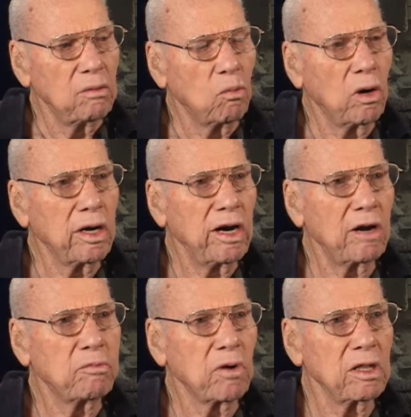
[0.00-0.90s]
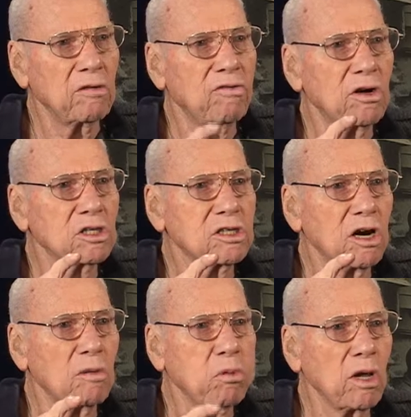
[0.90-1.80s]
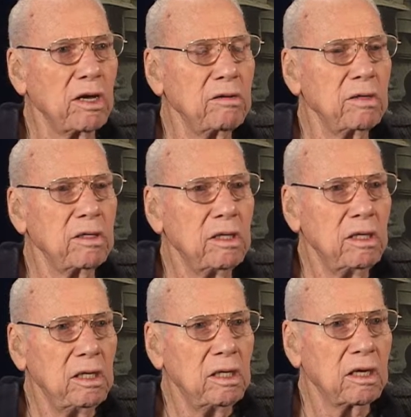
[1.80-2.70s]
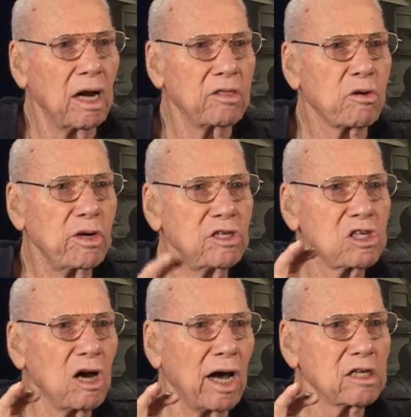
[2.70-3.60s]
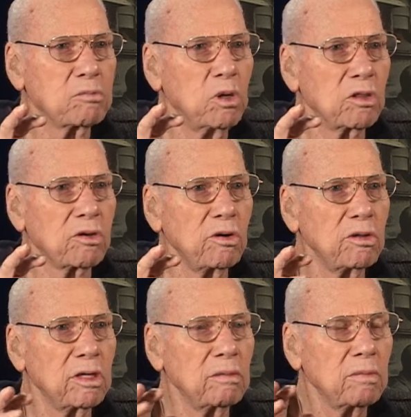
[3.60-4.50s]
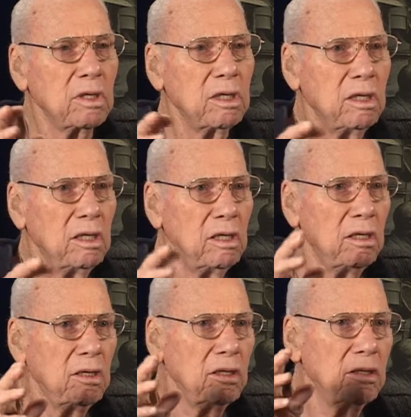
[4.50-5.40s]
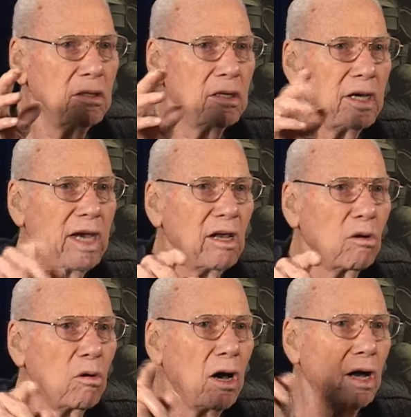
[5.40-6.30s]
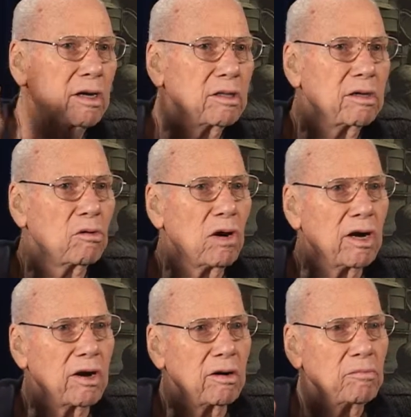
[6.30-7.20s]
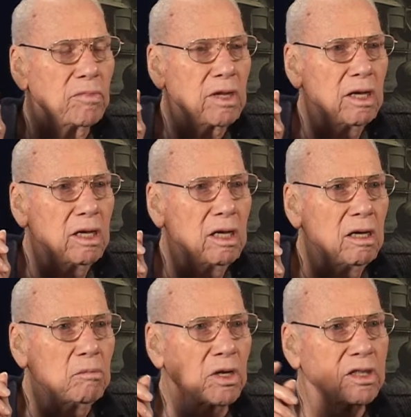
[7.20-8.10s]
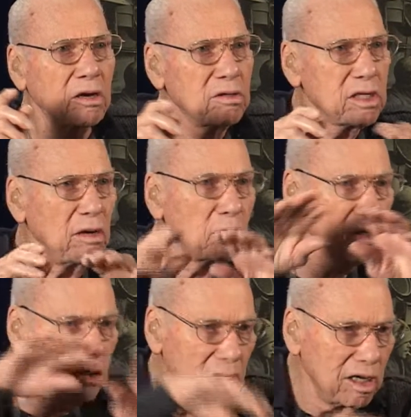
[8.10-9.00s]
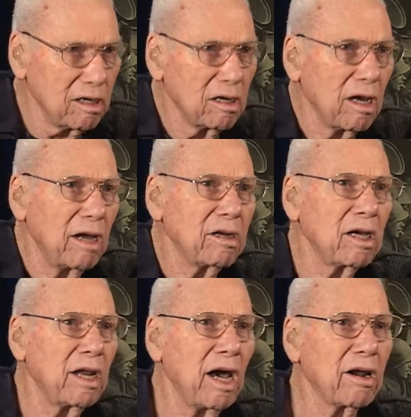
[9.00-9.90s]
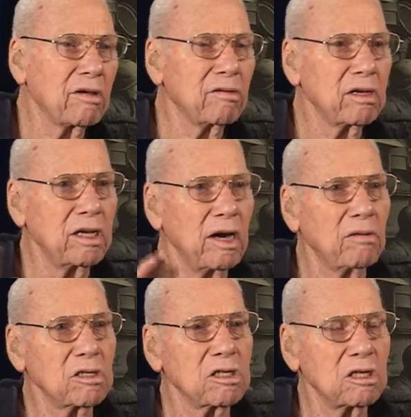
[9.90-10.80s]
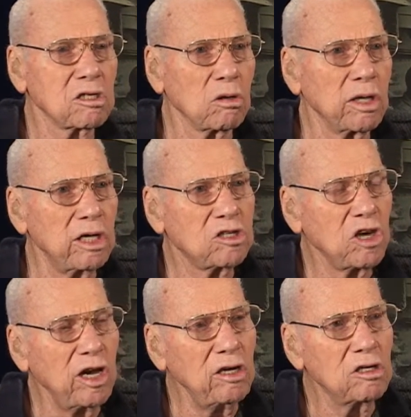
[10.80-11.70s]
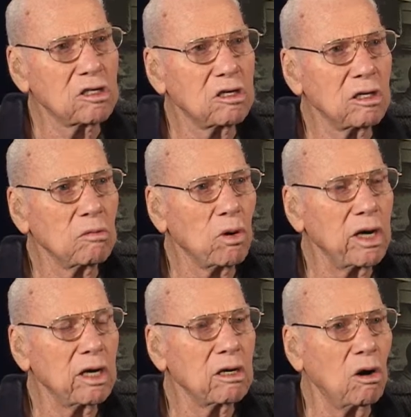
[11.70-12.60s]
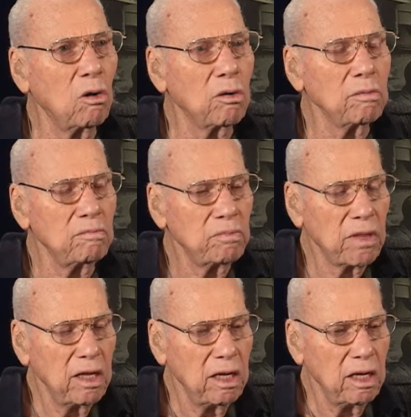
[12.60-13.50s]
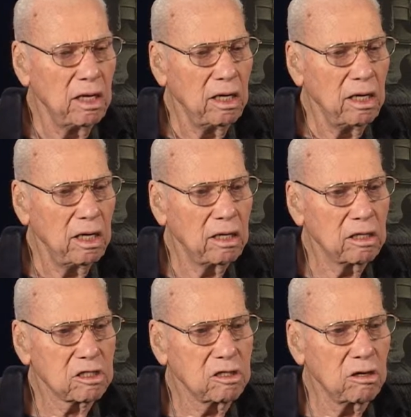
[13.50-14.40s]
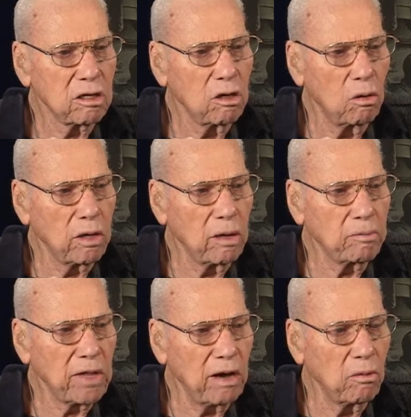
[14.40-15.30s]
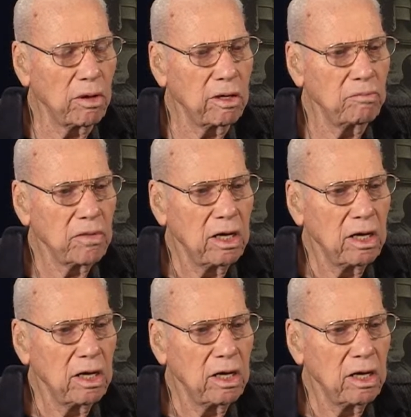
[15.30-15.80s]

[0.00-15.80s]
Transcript: one airplane, the first airplane, got three shots put through the the aileron and the rudder, but they was able to dig and uh, get out of it, and that was it. So they changed the way of going, and instead of going up that way